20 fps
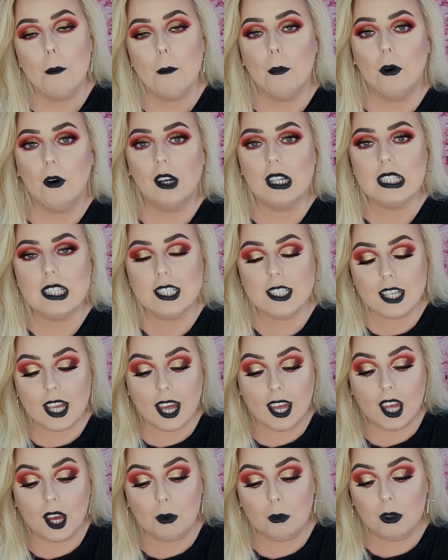But
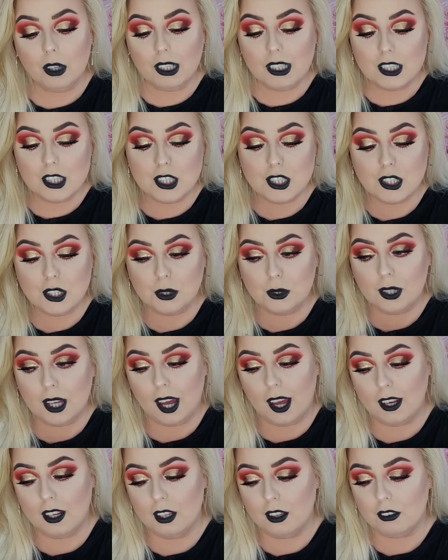today I wanted to do
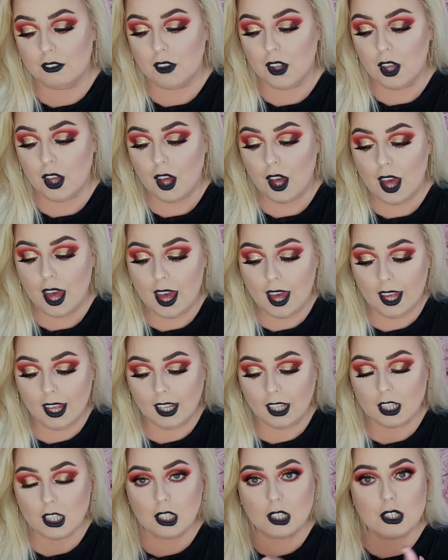kind of
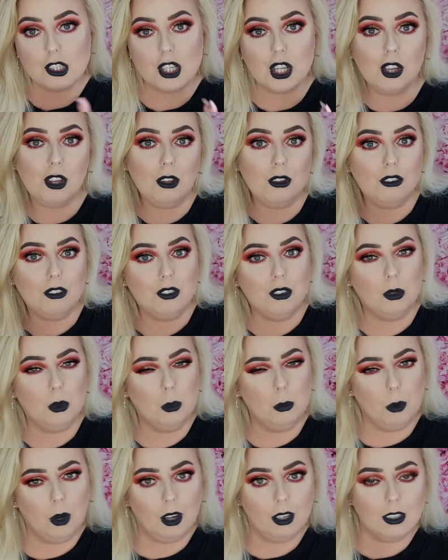a
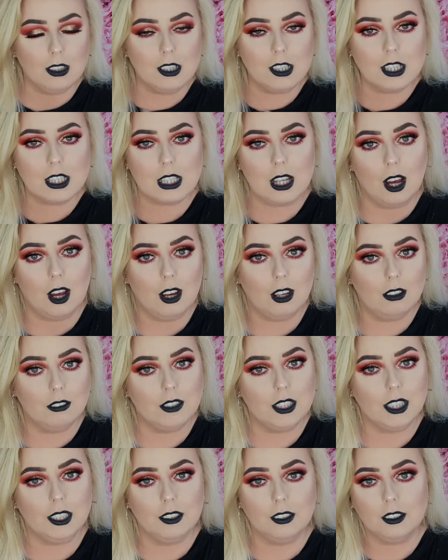2-for-1 sort of
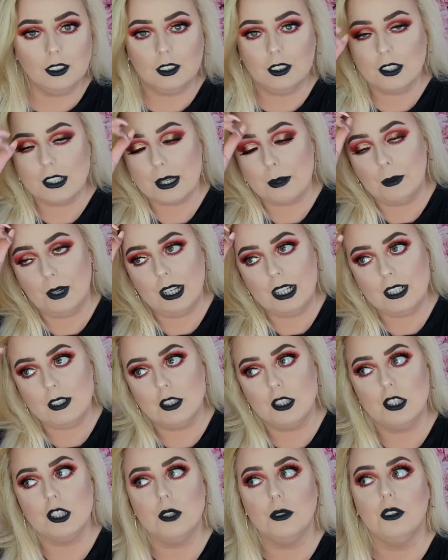deal because I wanted
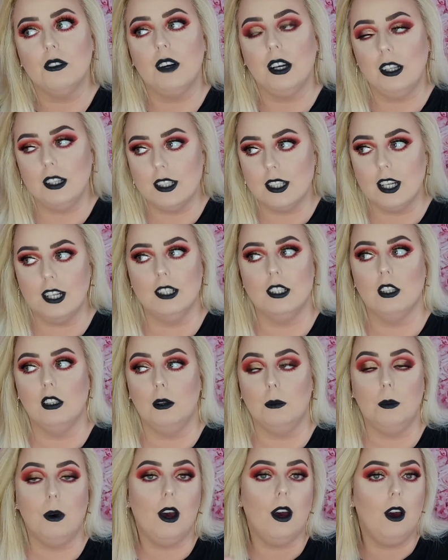to do a Valentine's
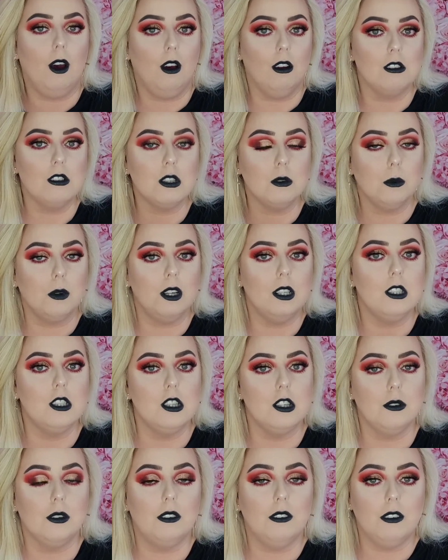look, but I also wanted to
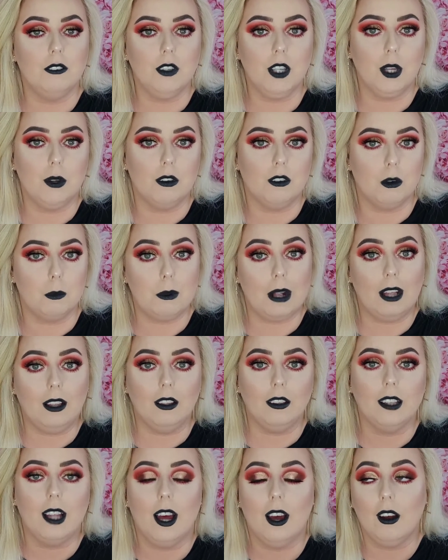do a review of a
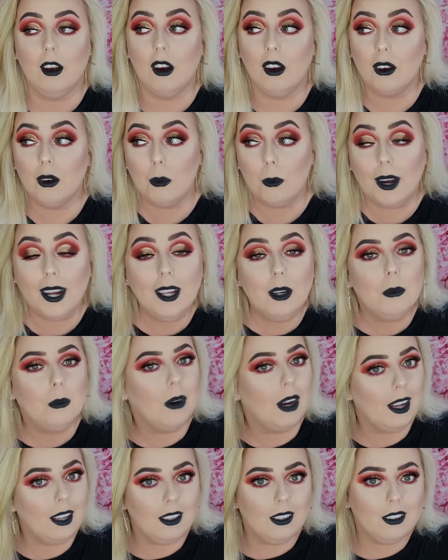palette that I got quite a
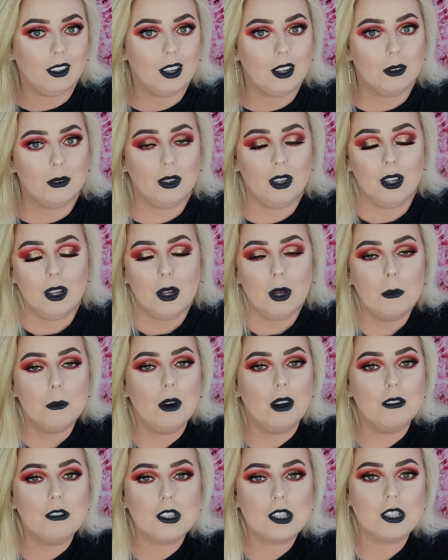while ago, but
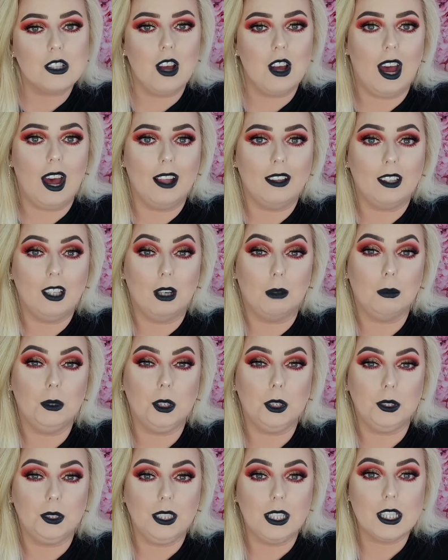I've just not had the
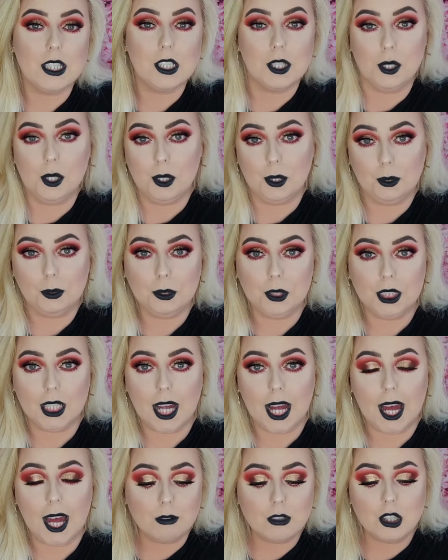opportunity to use
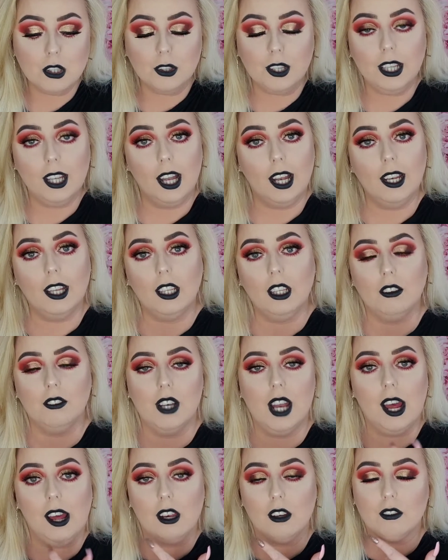yet. I was looking at it the other
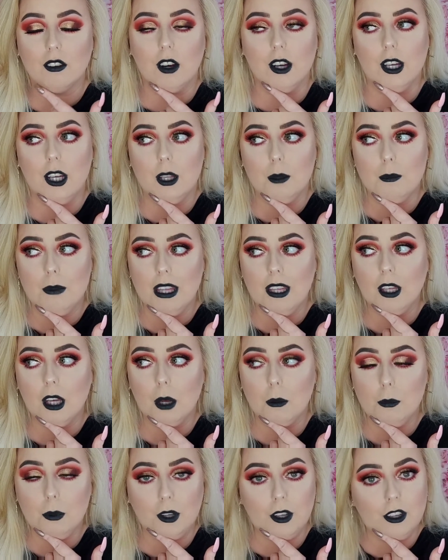night and I thought it'd make
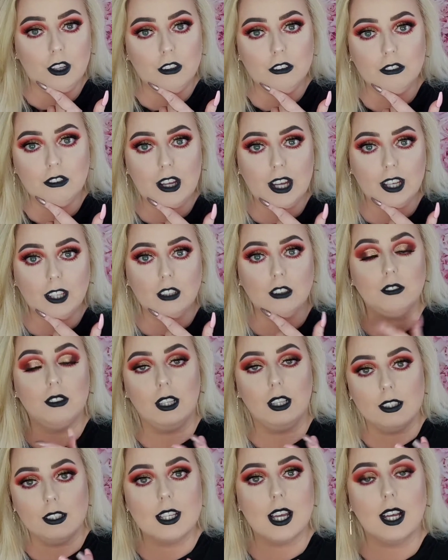a perfect
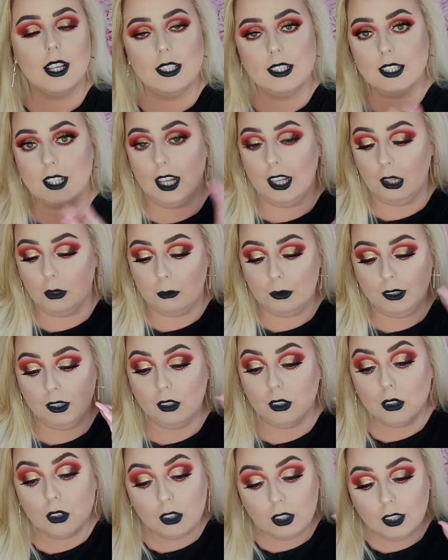Valentine's Day look with
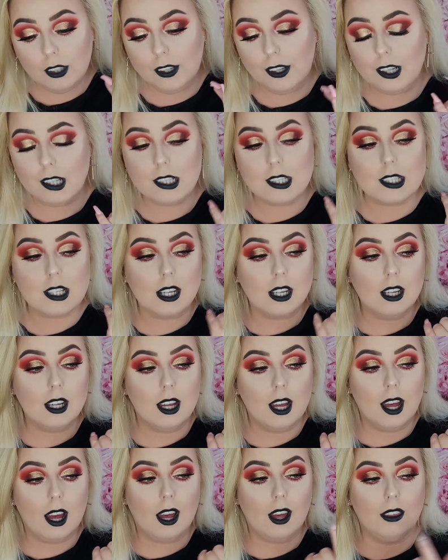the colours.
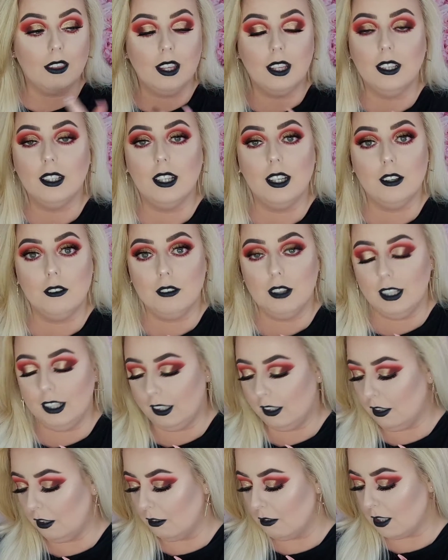I think that it really
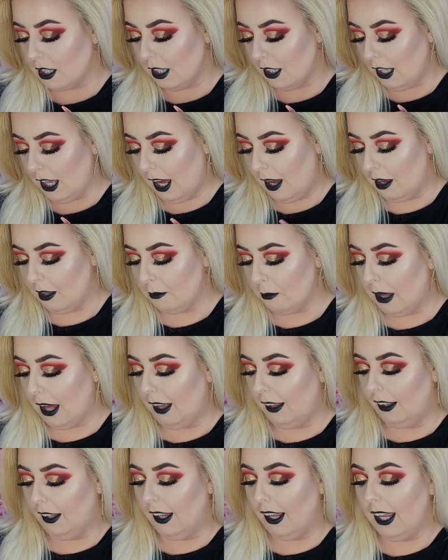goes, and that
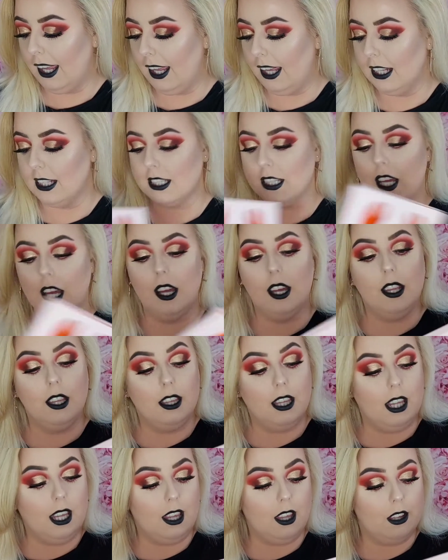palette is
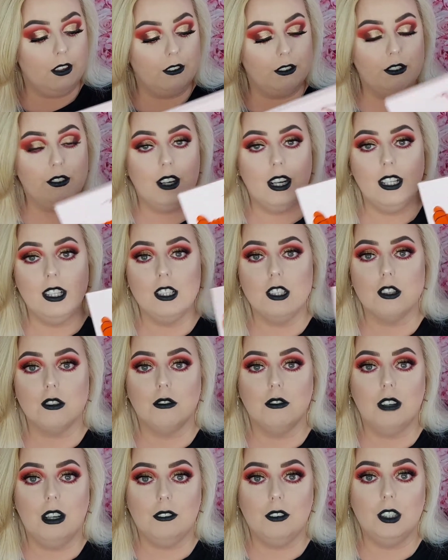the Friends
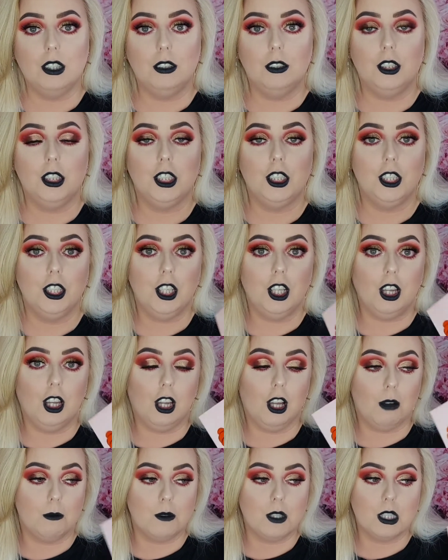Revolution
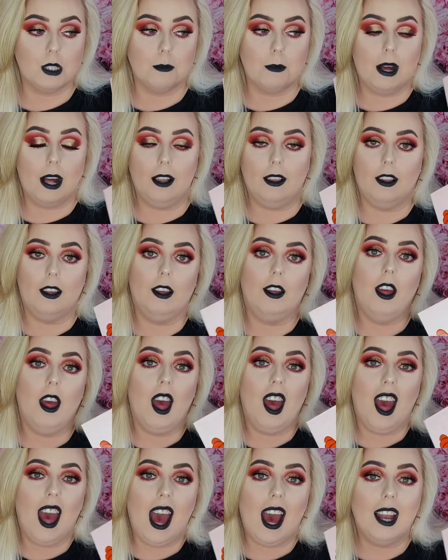Lobster palette.
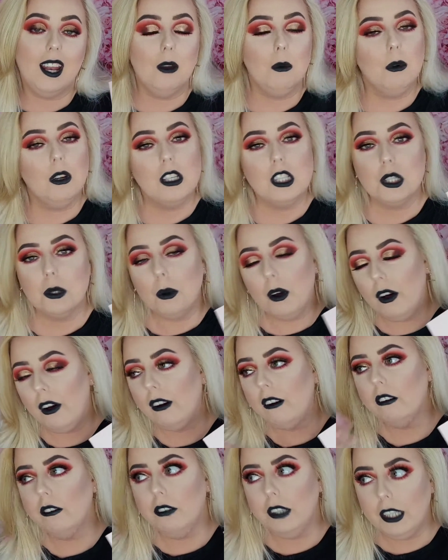I didn't want to do a
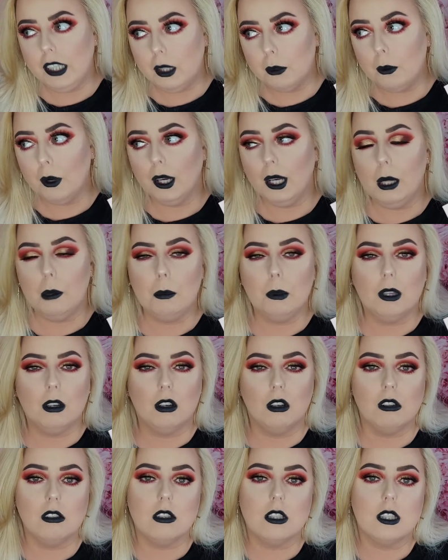whole video on it
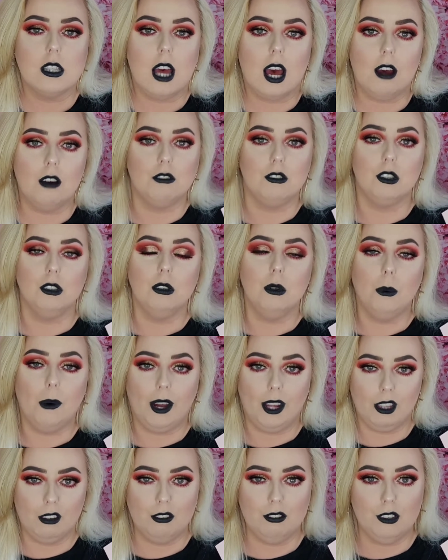because I've done
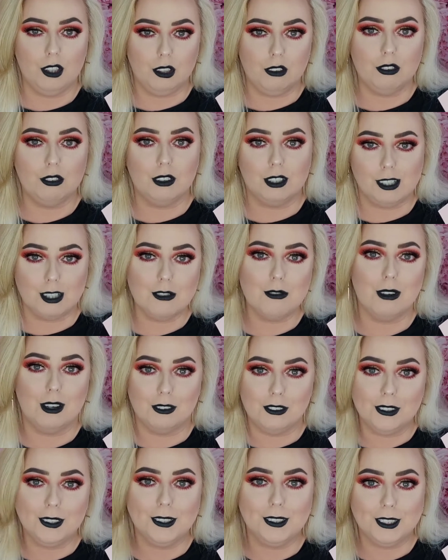quite a few Friends
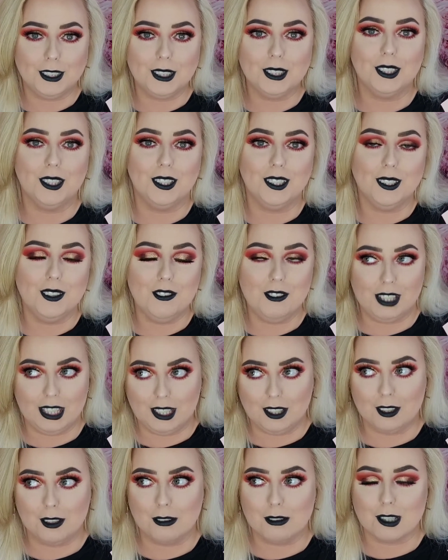Revolution
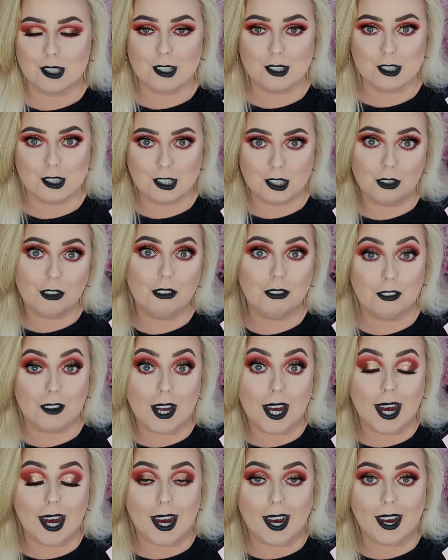videos so
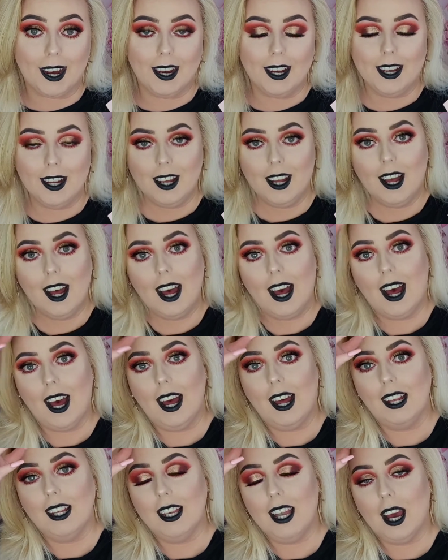far,
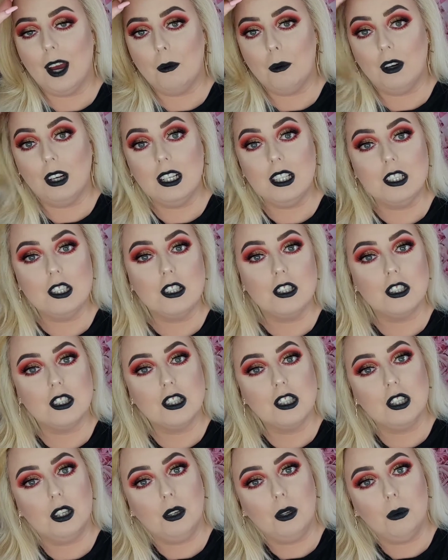and I wanted to
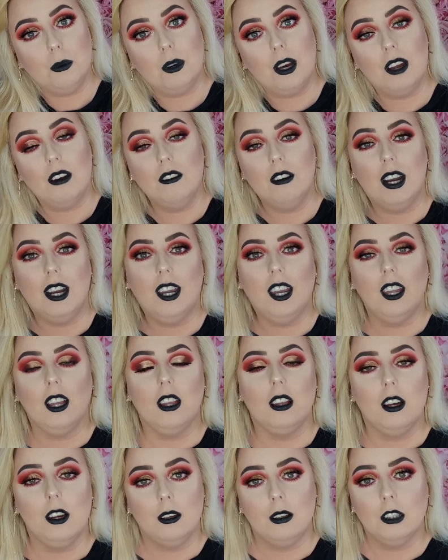just do a
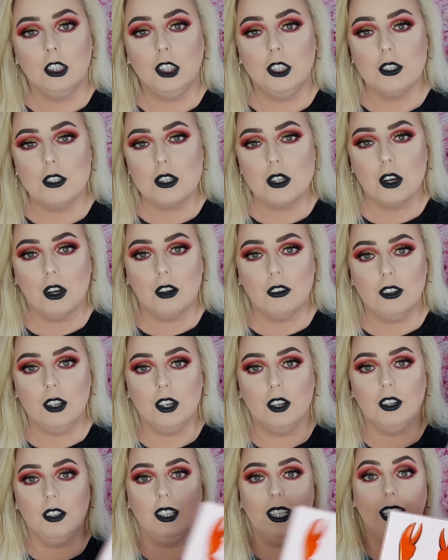regular
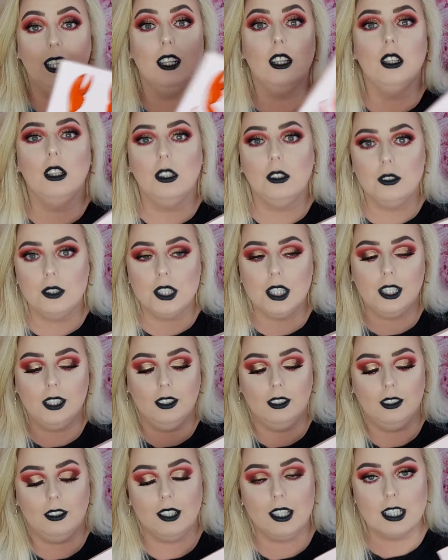tutorial
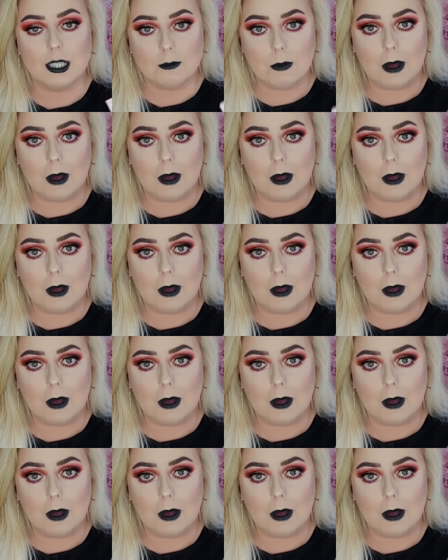including this